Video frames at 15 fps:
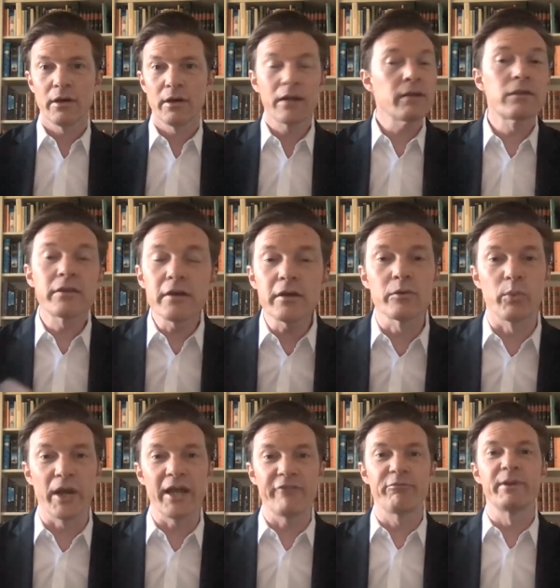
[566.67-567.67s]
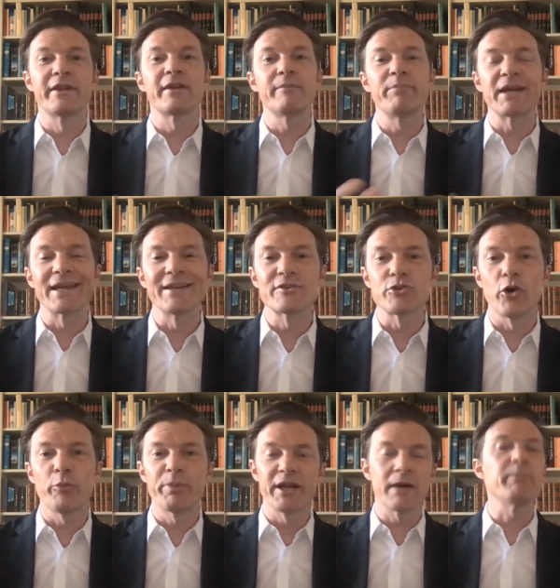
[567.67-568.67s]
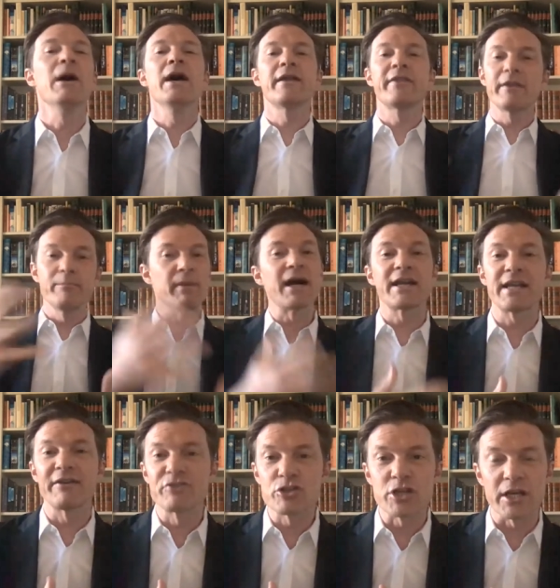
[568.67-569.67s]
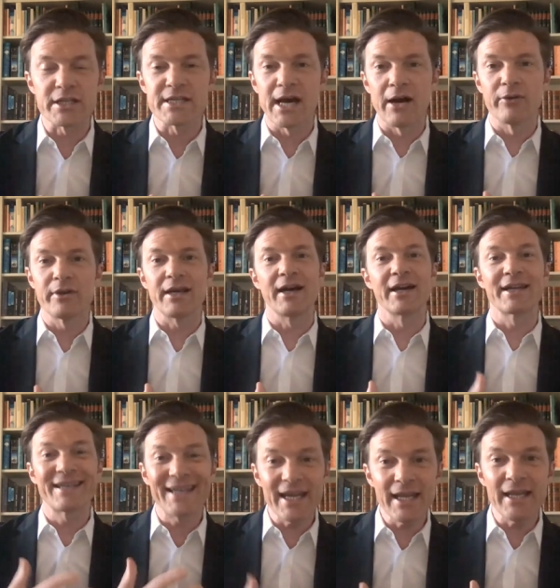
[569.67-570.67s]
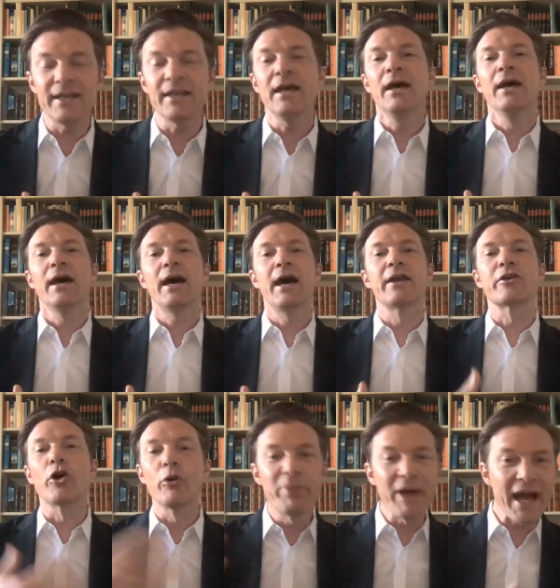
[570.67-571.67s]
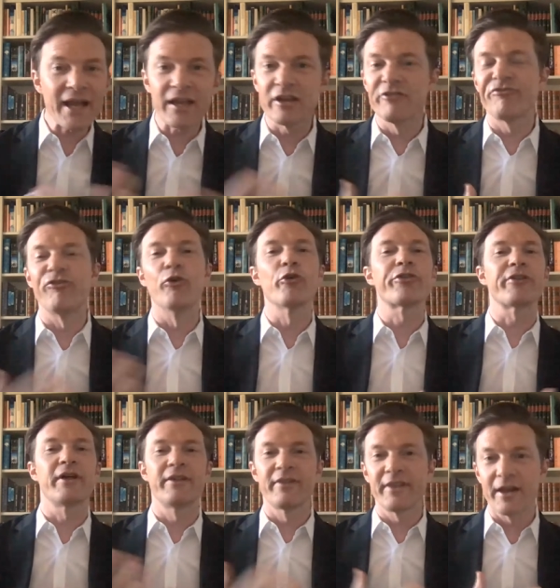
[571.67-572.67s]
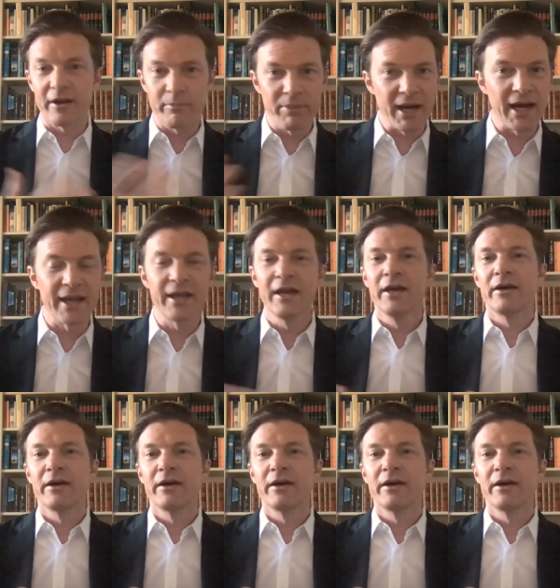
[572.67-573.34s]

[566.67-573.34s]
and a third wave when they begin to open up and they might have to shut down again and go back and forth and thereby